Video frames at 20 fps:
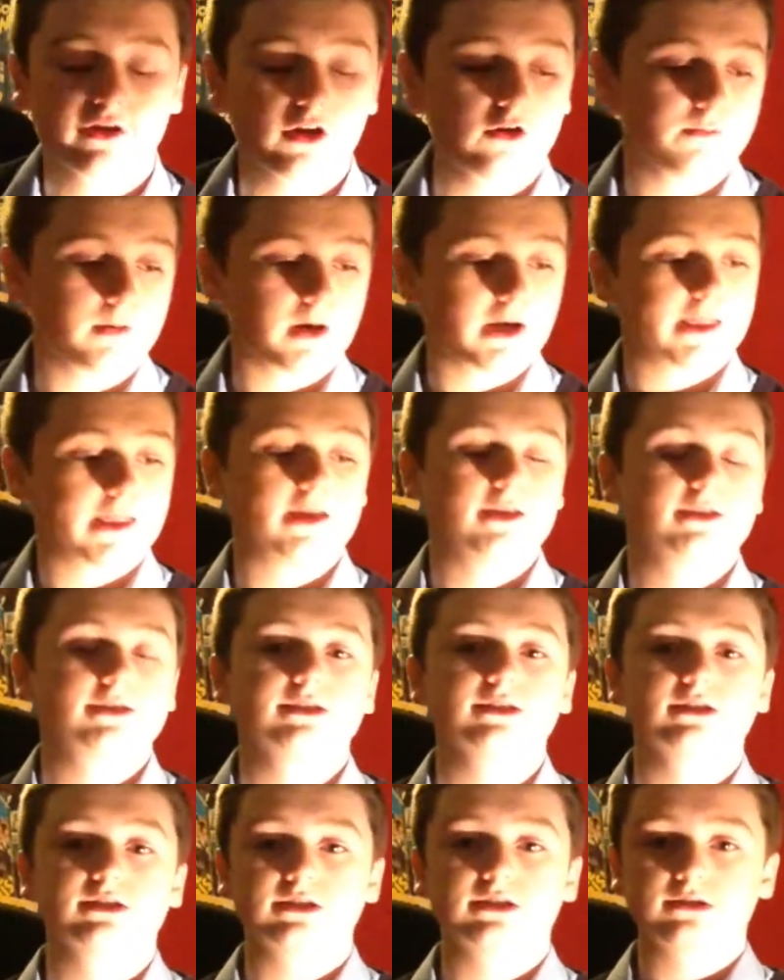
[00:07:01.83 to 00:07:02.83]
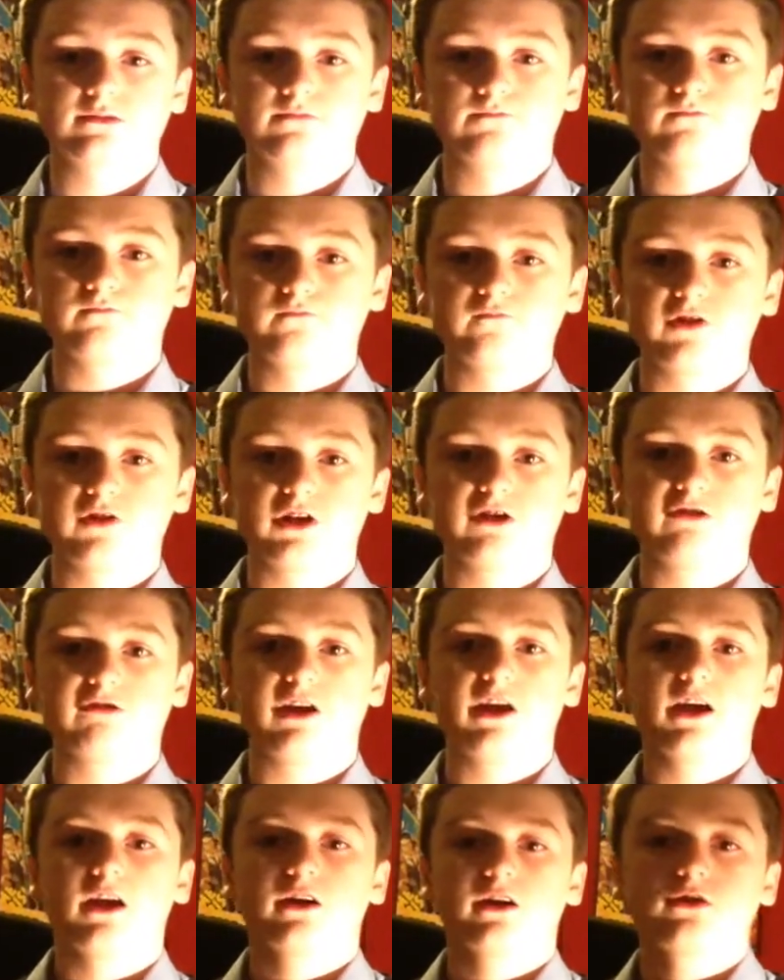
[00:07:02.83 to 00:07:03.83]
Go buy this; it's really
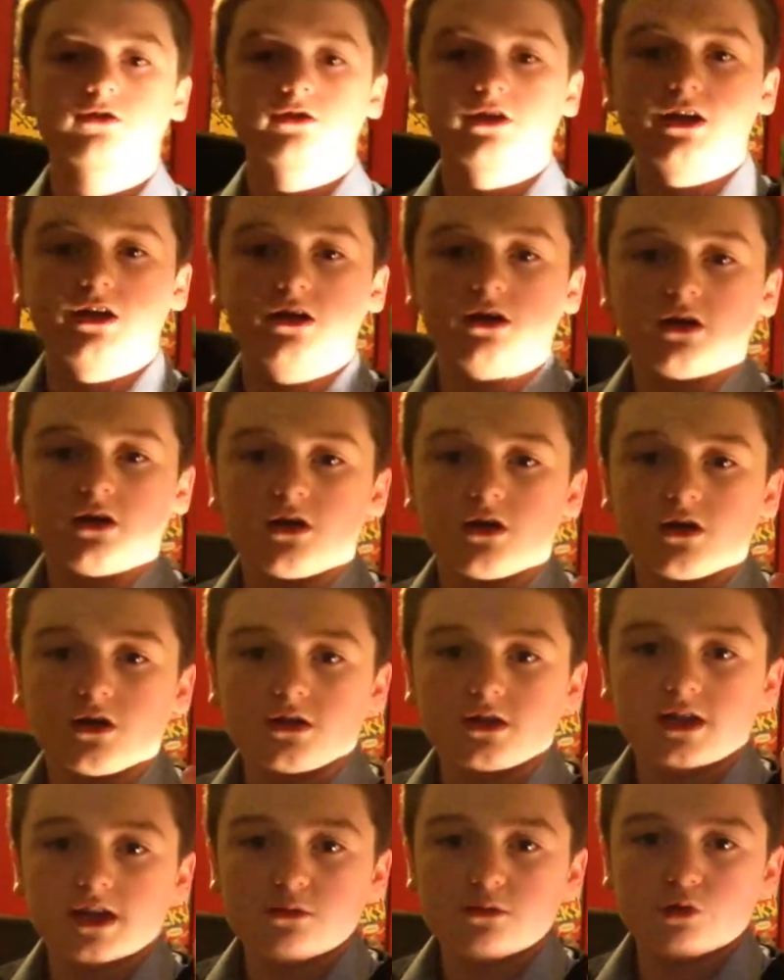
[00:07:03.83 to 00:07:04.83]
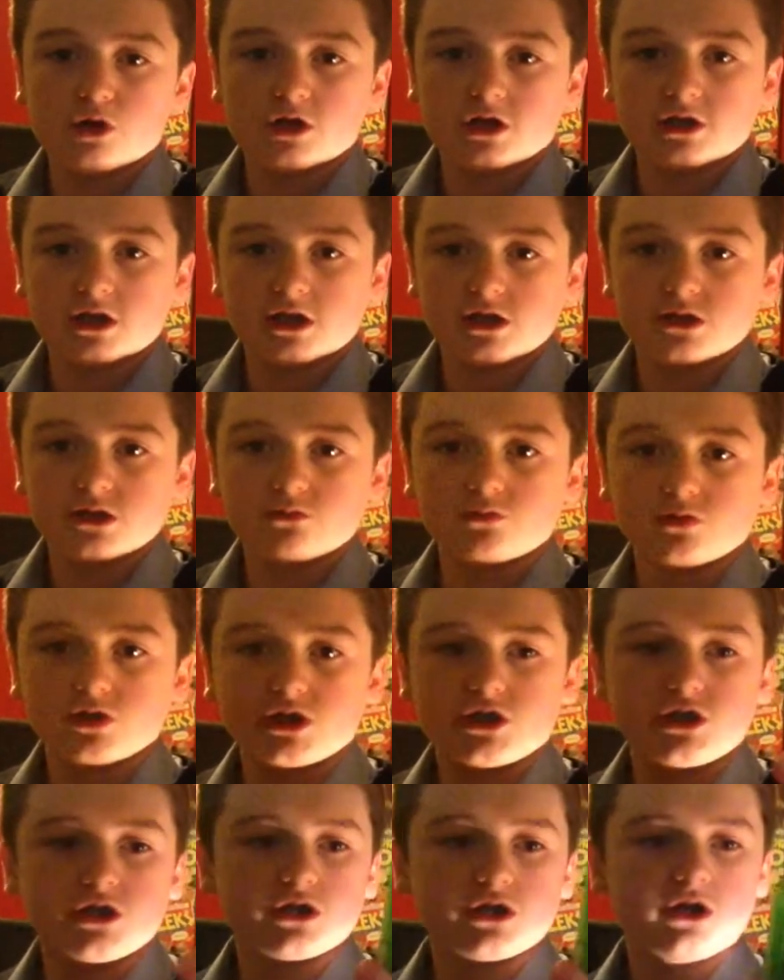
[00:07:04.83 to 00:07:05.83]
great. I got the day one edition,
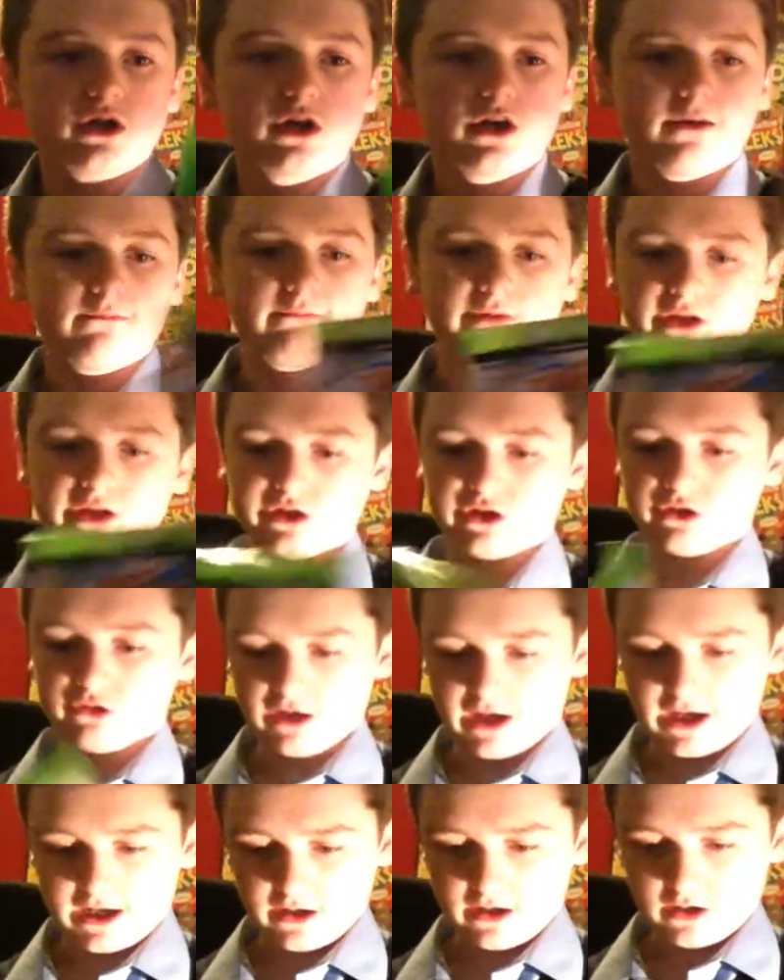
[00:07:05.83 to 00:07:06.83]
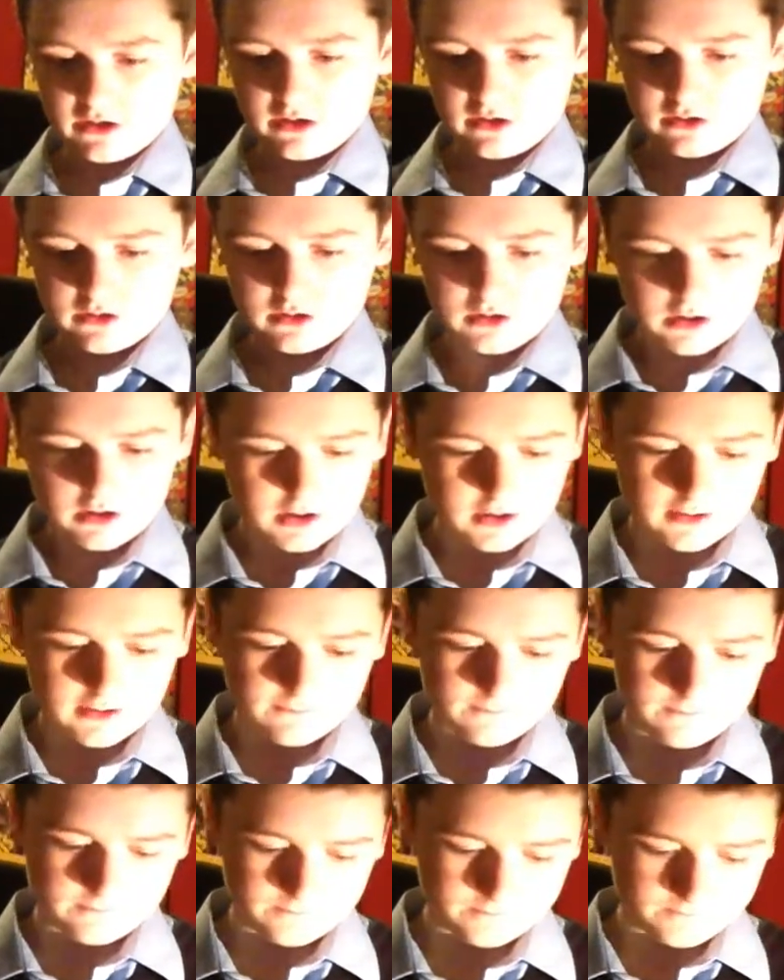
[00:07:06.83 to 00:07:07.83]
which means you get
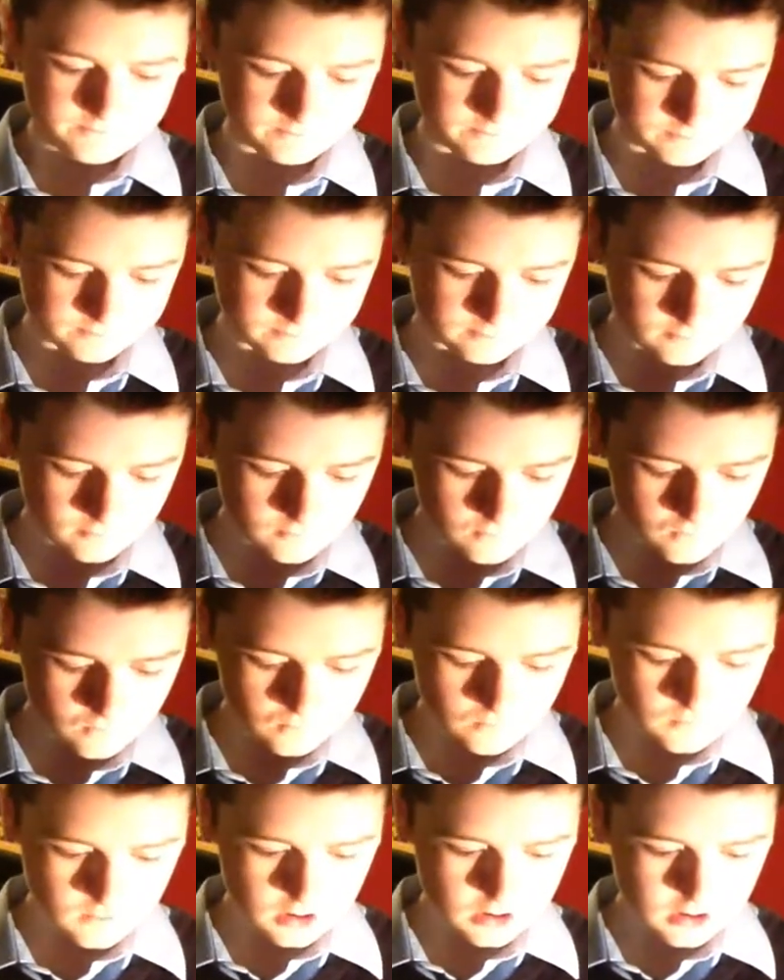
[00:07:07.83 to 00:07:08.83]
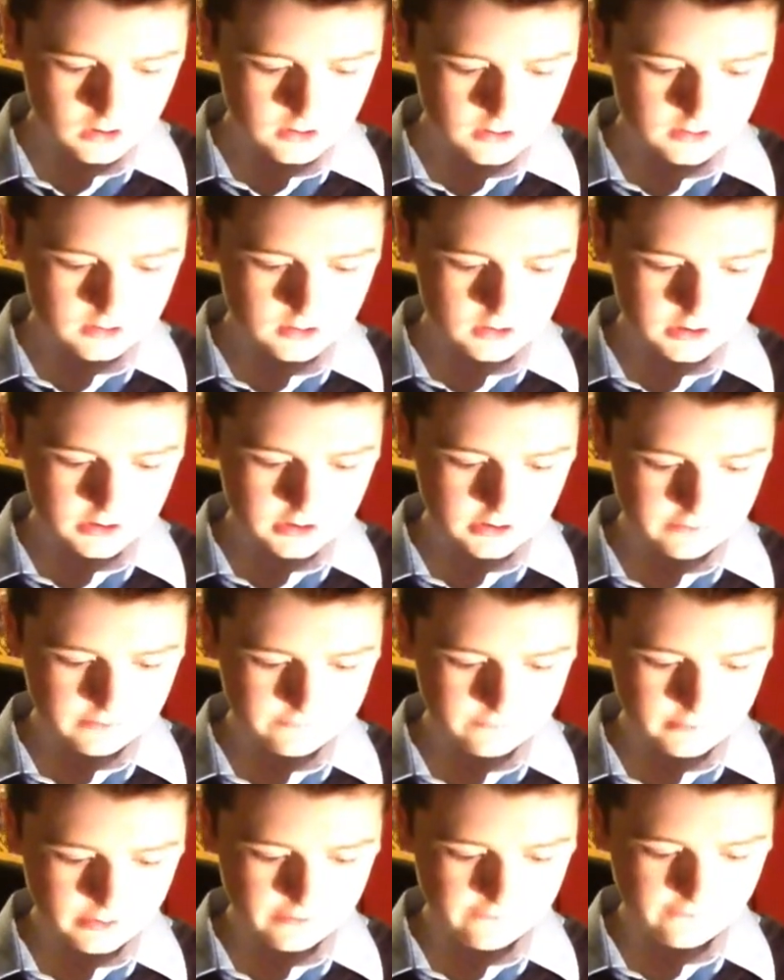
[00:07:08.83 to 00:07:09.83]
um,
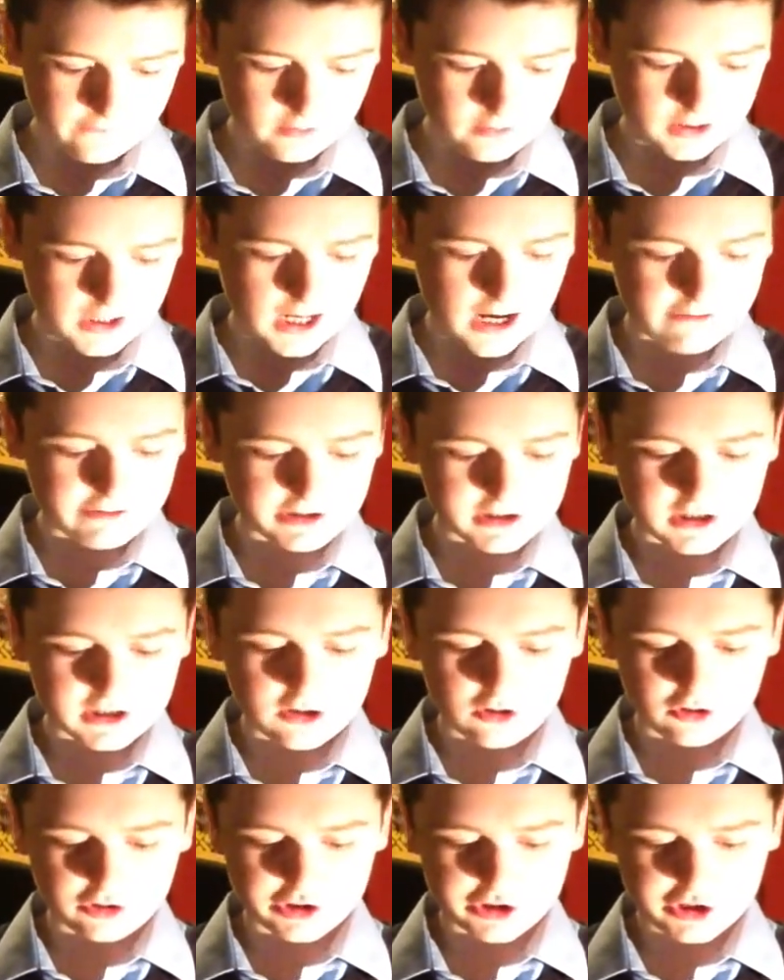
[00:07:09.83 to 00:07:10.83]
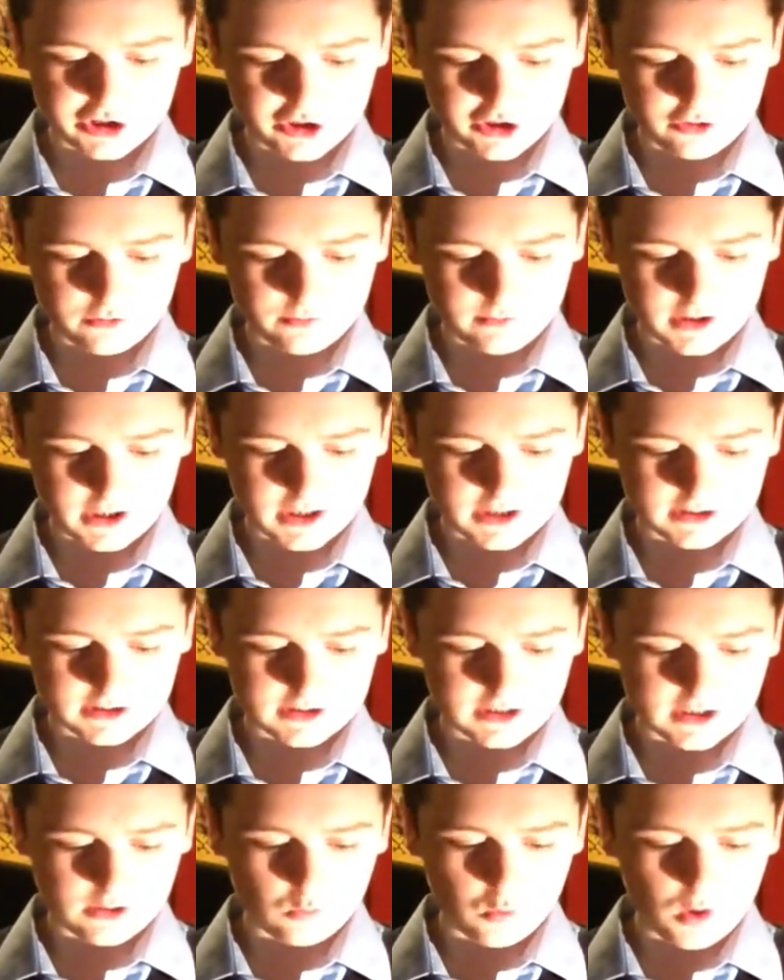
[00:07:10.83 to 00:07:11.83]
um, a character costume
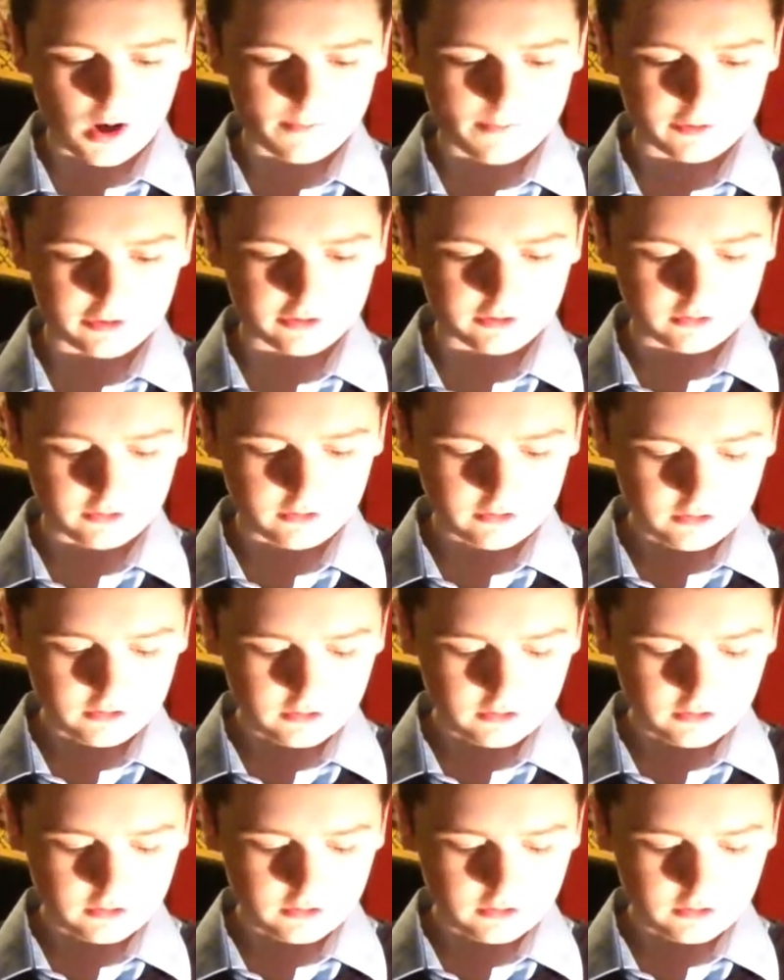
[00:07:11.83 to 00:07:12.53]
and a weapon.